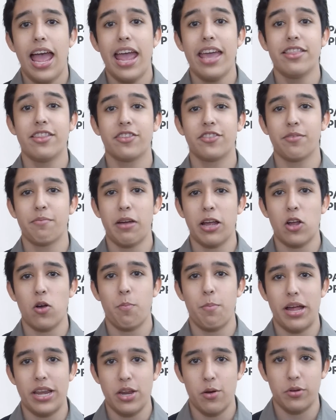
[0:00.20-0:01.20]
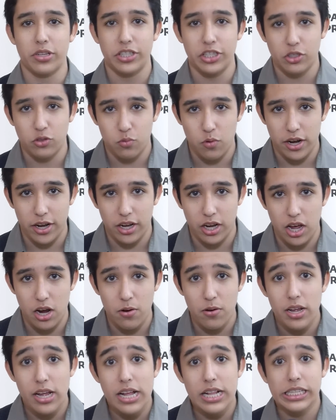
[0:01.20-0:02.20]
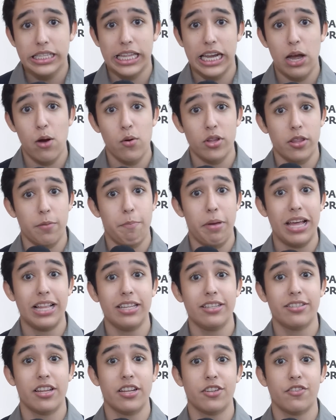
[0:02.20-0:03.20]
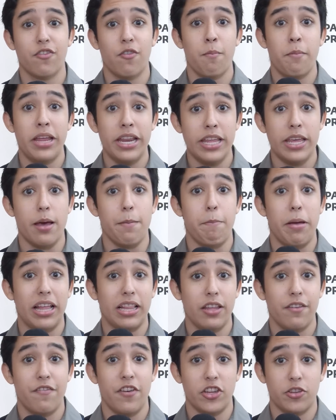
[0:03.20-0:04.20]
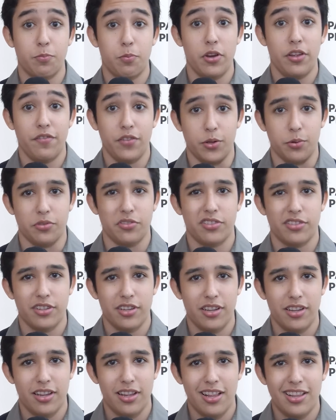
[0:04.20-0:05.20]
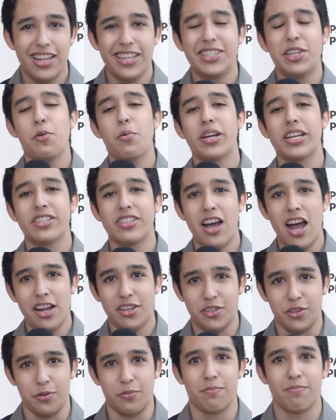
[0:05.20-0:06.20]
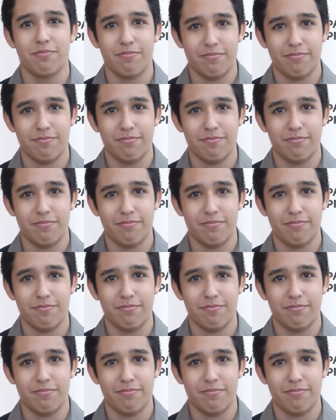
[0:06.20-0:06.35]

Hey, this is Michael Pena with Teens Want to Know. Today we're at the Paley Center for Media Paley Fest previews. Let's see who we can talk to.